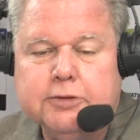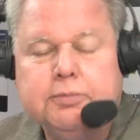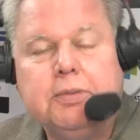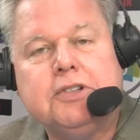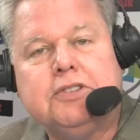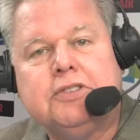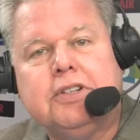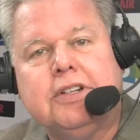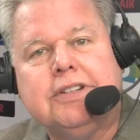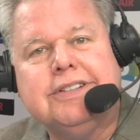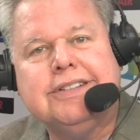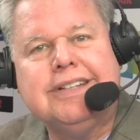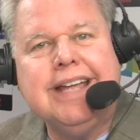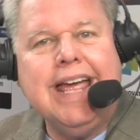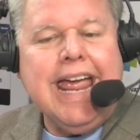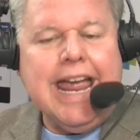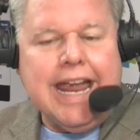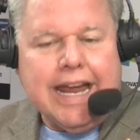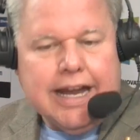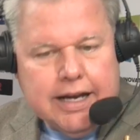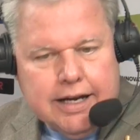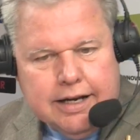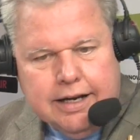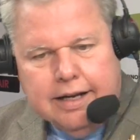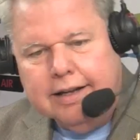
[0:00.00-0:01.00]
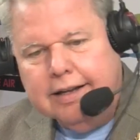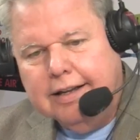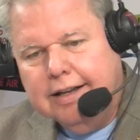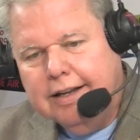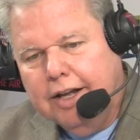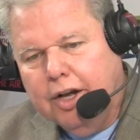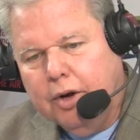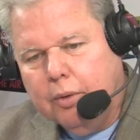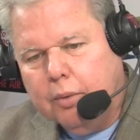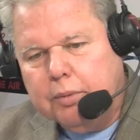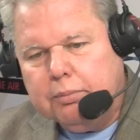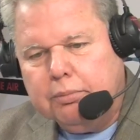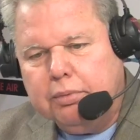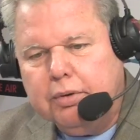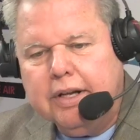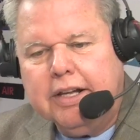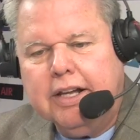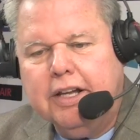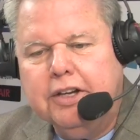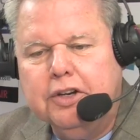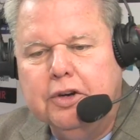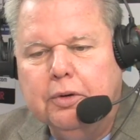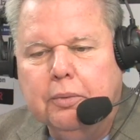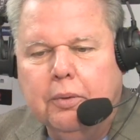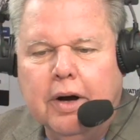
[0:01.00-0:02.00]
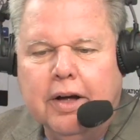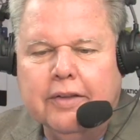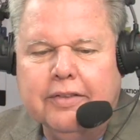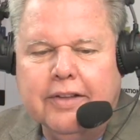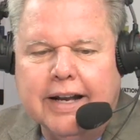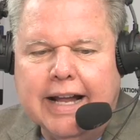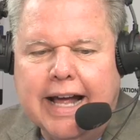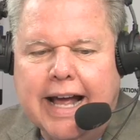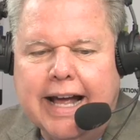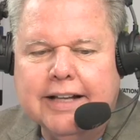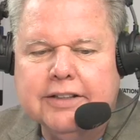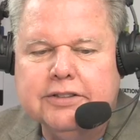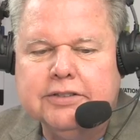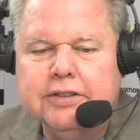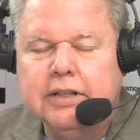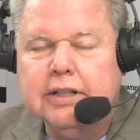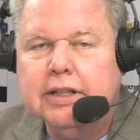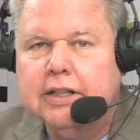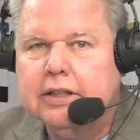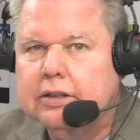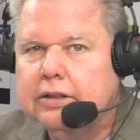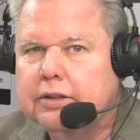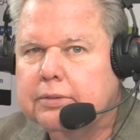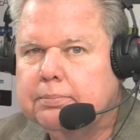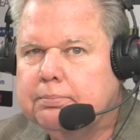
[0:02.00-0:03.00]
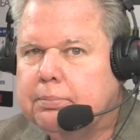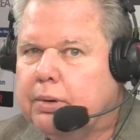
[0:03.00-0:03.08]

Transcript: But today, we're bringing you one that adds a little